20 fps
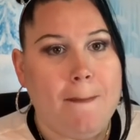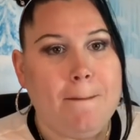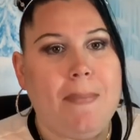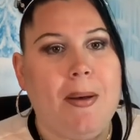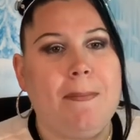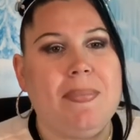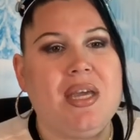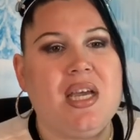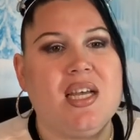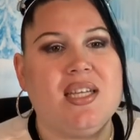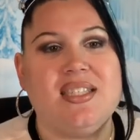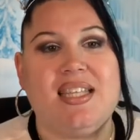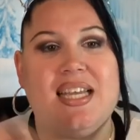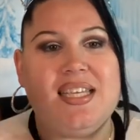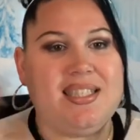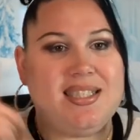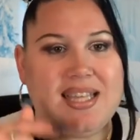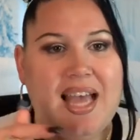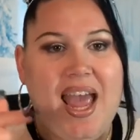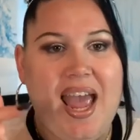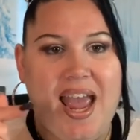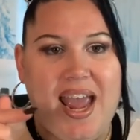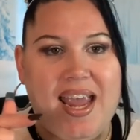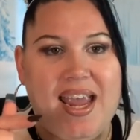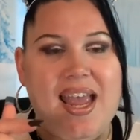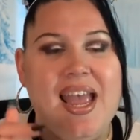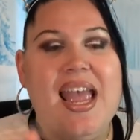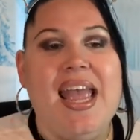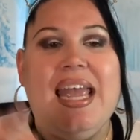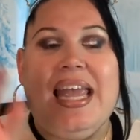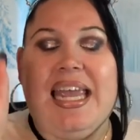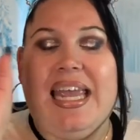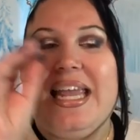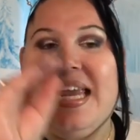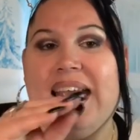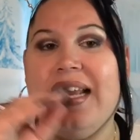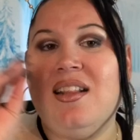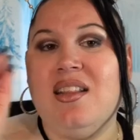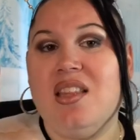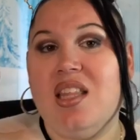but because they say
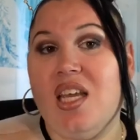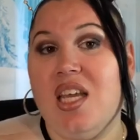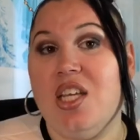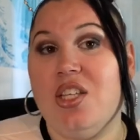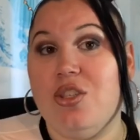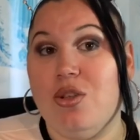in the